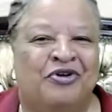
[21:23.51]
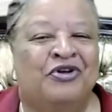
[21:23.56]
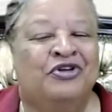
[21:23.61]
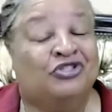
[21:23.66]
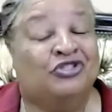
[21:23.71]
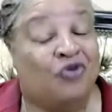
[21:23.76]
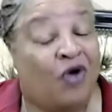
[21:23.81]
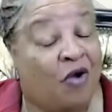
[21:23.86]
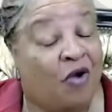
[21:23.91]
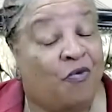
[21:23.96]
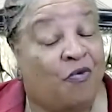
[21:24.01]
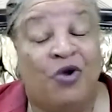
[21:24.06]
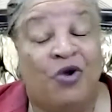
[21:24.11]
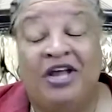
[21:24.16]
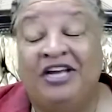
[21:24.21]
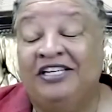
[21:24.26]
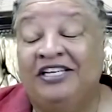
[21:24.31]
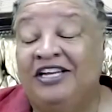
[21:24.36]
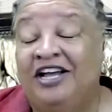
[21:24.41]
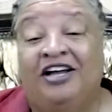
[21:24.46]
So I
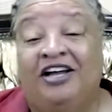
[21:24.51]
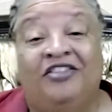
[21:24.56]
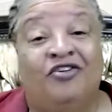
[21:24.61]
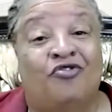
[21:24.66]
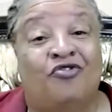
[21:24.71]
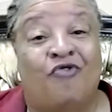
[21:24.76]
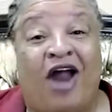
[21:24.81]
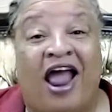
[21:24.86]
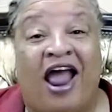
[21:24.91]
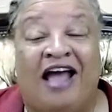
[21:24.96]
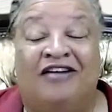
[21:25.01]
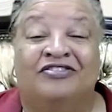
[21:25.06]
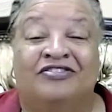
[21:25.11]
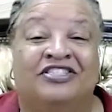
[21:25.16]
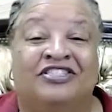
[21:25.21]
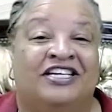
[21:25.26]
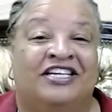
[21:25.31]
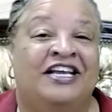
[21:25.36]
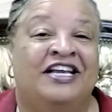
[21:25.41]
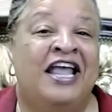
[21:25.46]
went on the grounds
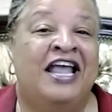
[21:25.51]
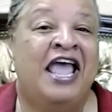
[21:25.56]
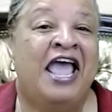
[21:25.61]
and